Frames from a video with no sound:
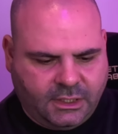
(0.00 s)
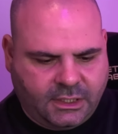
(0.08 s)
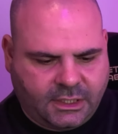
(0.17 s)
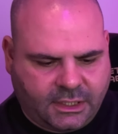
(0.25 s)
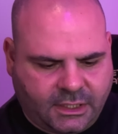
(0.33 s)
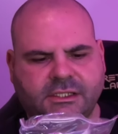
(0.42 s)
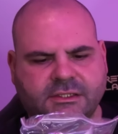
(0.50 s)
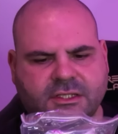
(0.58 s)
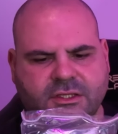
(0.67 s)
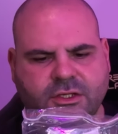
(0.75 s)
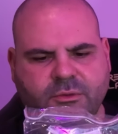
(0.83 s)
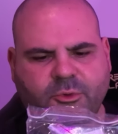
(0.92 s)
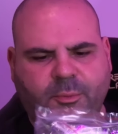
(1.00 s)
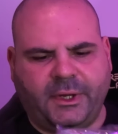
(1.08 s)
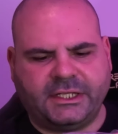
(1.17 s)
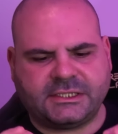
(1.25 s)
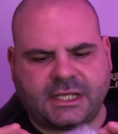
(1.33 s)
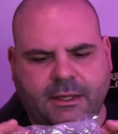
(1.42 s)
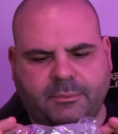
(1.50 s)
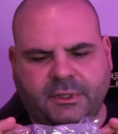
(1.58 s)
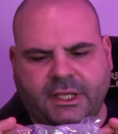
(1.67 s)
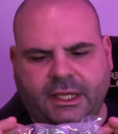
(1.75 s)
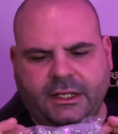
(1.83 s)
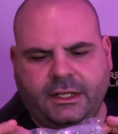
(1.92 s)
There's a thermal paste
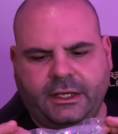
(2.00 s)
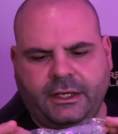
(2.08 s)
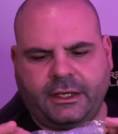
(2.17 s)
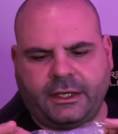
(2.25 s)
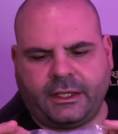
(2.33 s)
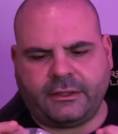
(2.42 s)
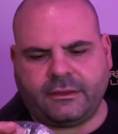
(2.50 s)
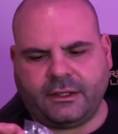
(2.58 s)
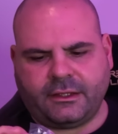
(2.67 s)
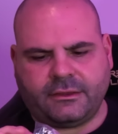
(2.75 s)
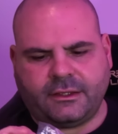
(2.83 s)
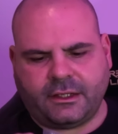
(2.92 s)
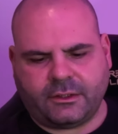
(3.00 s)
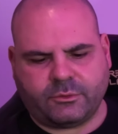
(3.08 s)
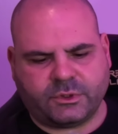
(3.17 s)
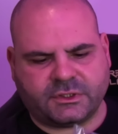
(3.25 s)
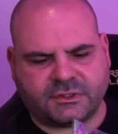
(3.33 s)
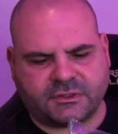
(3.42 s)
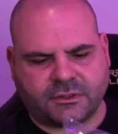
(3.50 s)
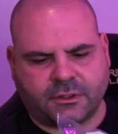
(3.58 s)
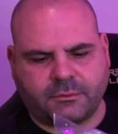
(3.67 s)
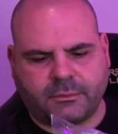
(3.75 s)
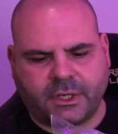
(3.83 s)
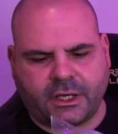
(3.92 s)
applicator, and then there is some